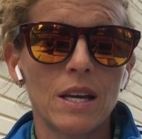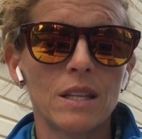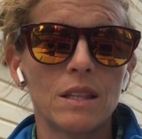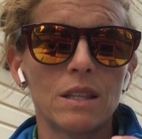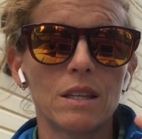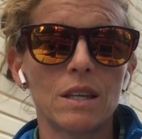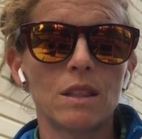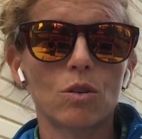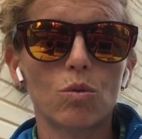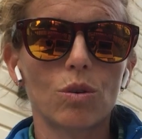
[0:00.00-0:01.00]
And in
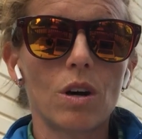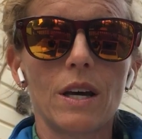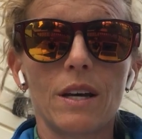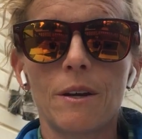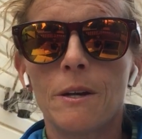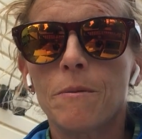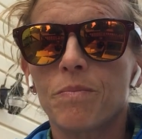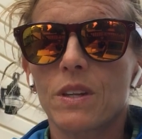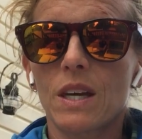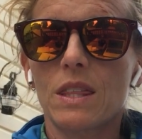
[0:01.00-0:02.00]
the Qur'an,
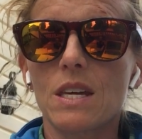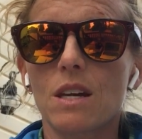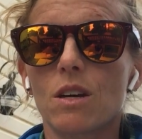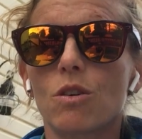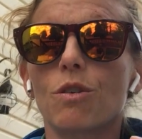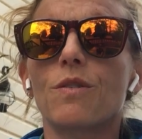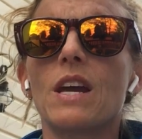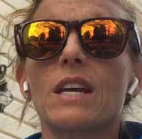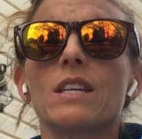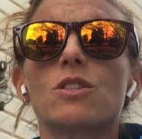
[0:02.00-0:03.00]
I think
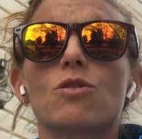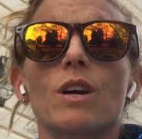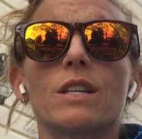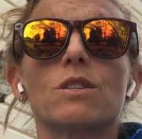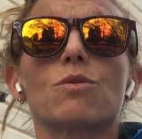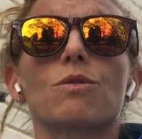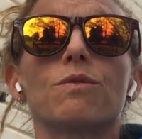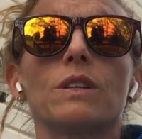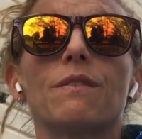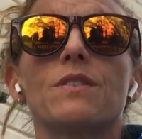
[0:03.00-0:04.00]
Greifenhagen is trying to sort
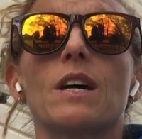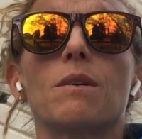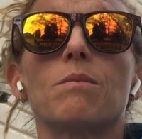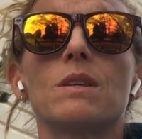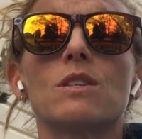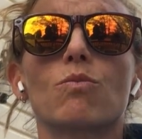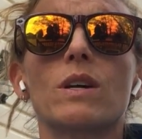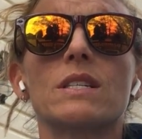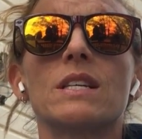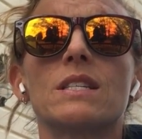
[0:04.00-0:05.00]
of lift up these
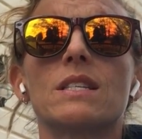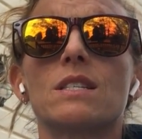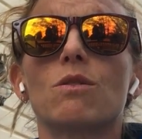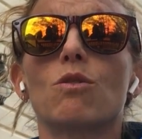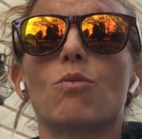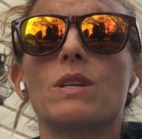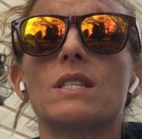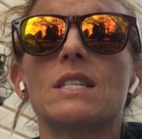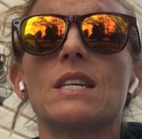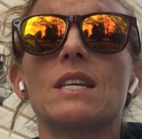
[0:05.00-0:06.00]
resonances so that we
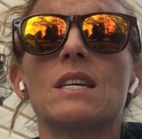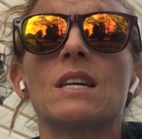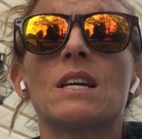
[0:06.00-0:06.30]
see